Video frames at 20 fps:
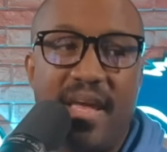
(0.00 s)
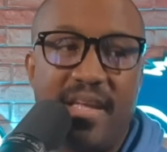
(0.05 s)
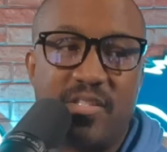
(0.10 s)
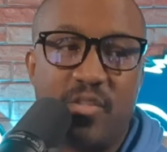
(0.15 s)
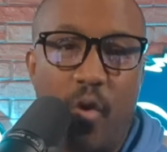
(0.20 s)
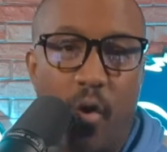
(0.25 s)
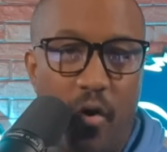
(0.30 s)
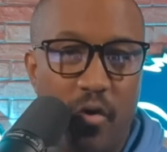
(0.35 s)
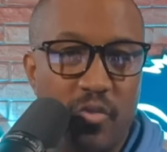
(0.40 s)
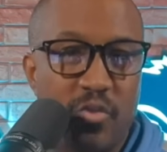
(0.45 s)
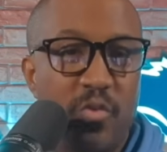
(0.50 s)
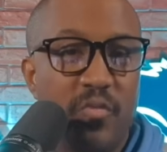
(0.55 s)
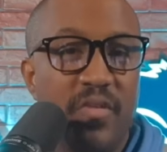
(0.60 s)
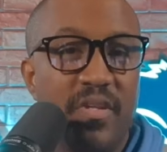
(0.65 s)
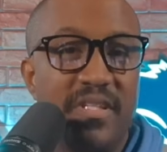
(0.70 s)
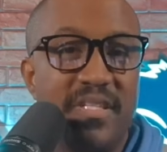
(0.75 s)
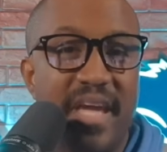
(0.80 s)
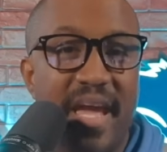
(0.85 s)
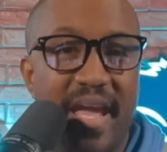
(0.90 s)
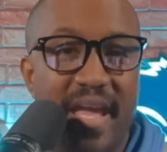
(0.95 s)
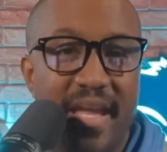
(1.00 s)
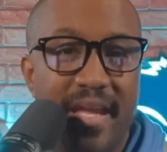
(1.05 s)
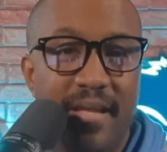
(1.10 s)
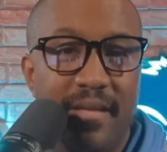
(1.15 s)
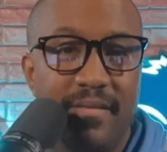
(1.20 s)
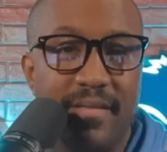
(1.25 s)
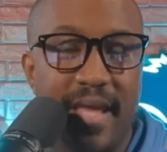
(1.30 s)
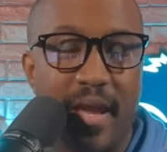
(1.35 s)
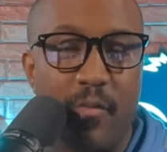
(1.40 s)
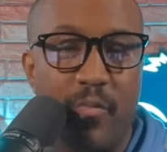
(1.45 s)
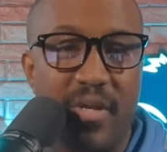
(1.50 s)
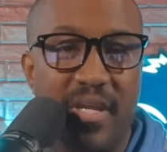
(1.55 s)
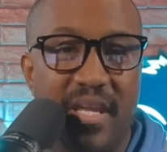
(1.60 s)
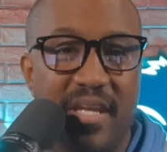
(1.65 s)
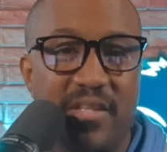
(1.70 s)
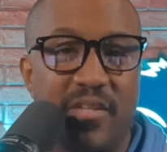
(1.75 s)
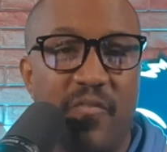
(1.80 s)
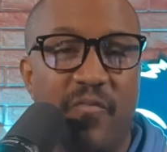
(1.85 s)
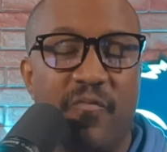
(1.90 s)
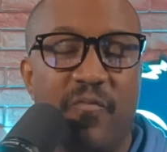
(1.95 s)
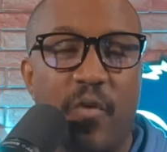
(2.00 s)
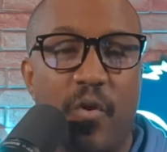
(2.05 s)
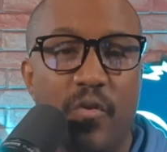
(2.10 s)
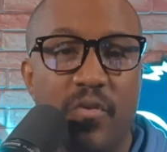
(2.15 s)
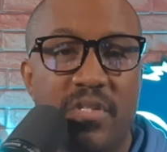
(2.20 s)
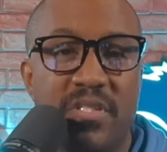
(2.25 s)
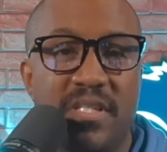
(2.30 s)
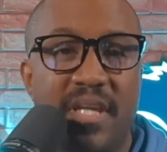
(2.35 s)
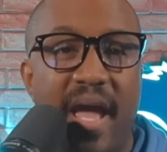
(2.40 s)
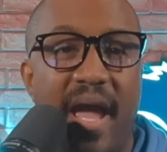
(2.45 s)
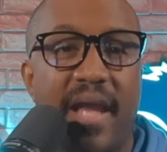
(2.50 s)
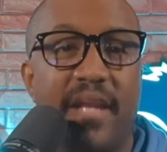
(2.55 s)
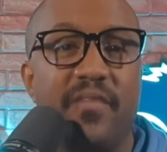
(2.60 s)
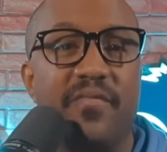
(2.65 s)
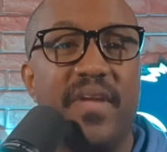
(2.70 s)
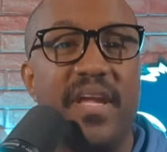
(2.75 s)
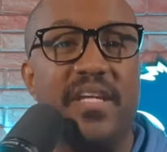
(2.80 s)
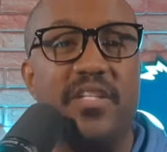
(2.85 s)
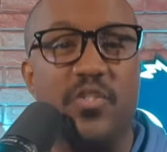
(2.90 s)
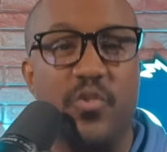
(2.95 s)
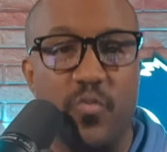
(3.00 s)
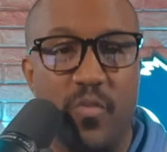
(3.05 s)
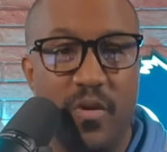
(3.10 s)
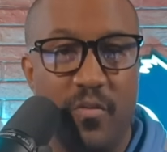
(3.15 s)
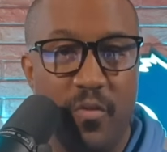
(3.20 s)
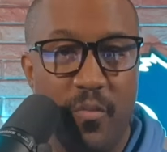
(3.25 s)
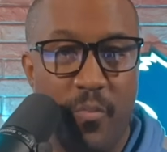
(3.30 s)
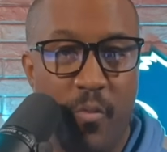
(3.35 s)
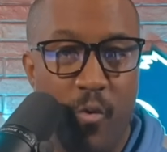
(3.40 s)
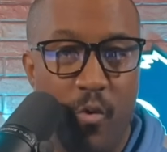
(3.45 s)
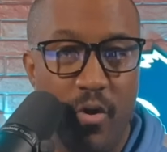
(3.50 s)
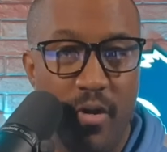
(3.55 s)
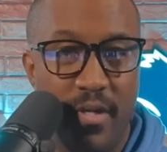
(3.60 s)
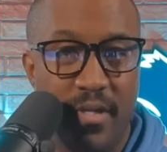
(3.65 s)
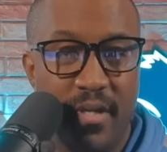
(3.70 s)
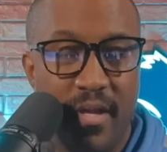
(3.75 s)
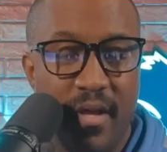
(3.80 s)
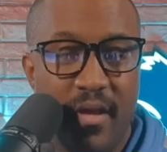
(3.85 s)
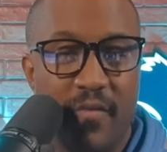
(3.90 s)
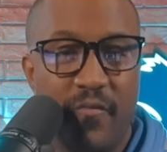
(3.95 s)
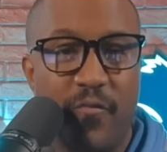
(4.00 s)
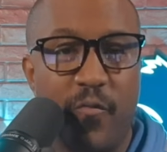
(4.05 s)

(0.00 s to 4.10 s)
That's also the day that we get the first kind of injury report